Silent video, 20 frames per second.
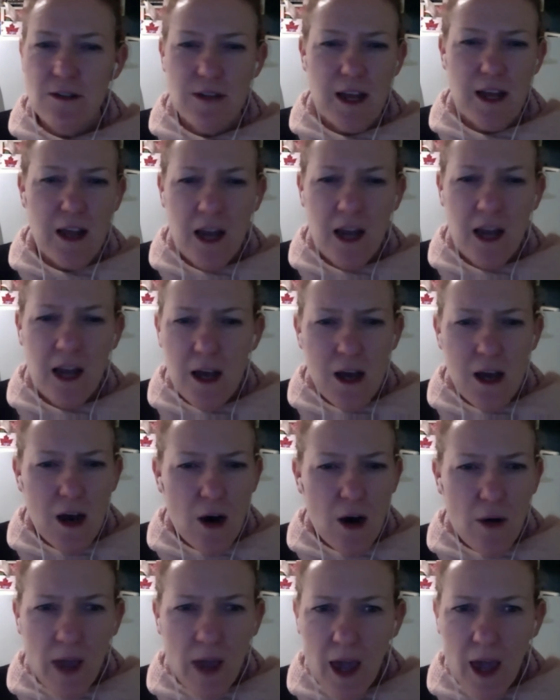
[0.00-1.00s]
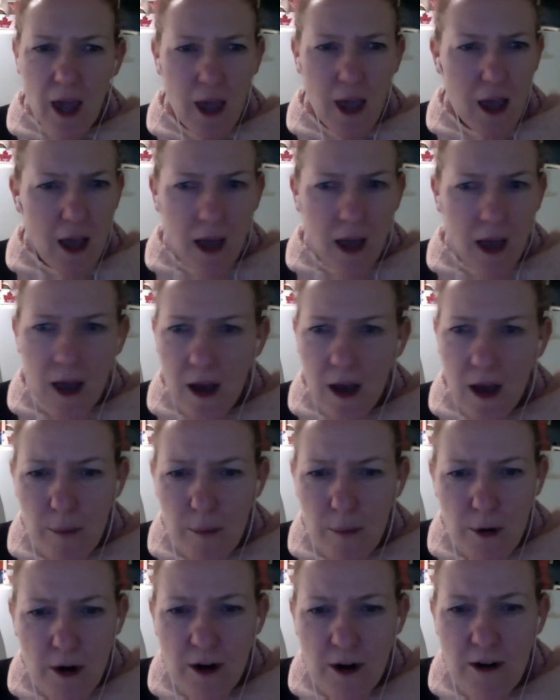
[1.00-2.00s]
Like, okay,
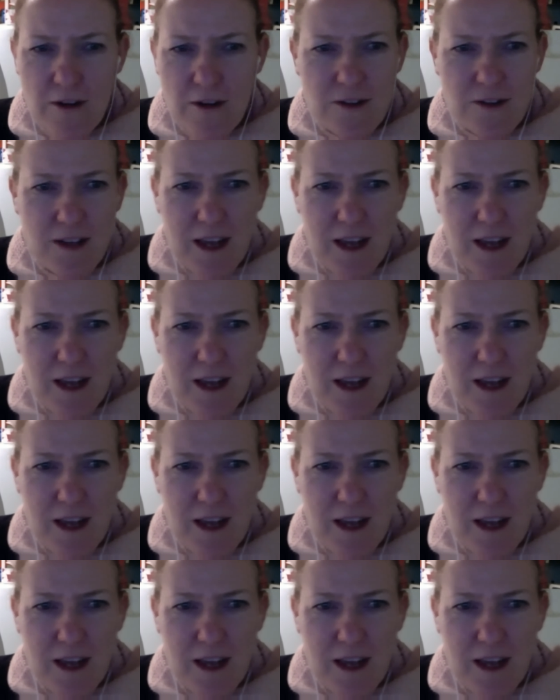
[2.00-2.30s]
burgers,